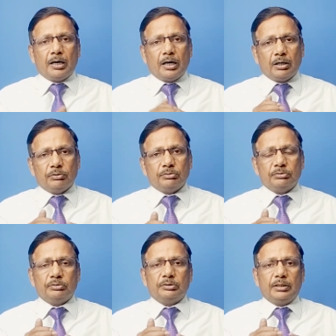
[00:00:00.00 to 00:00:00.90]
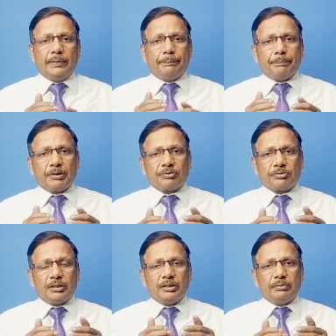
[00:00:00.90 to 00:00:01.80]
How a
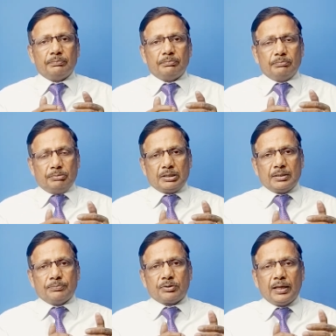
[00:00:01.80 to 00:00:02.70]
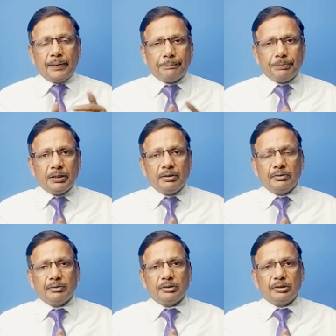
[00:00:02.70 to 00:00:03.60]
person becomes happy